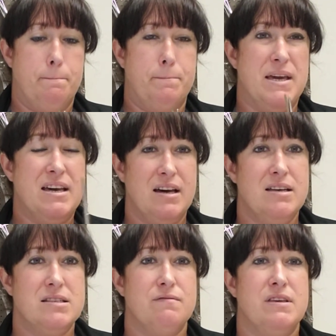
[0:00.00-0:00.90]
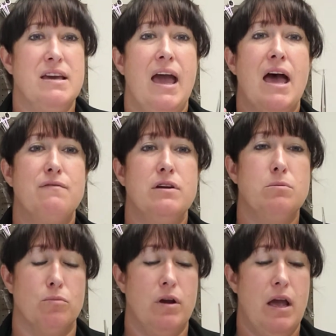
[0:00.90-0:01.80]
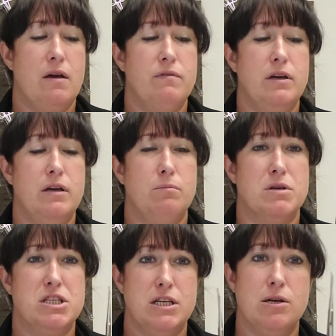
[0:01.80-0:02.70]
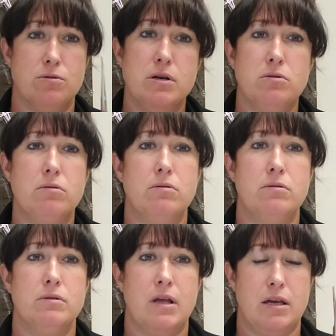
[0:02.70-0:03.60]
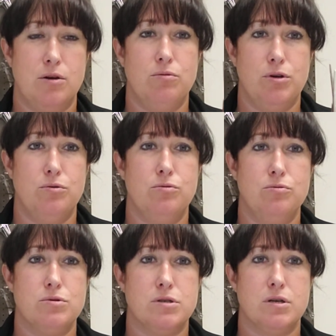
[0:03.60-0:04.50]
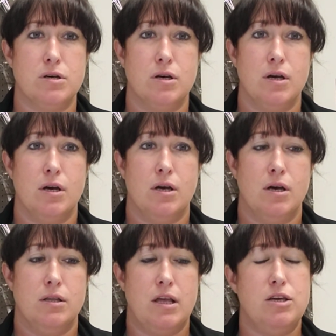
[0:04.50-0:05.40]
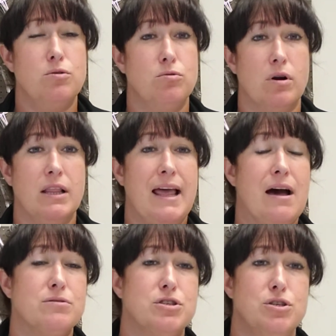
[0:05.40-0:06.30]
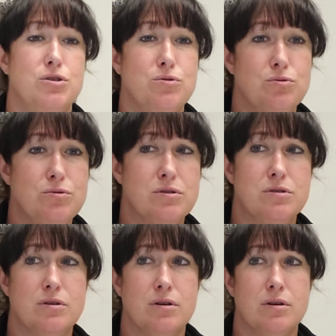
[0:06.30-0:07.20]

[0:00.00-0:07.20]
because of the heavy material that you use, that you are allowed to use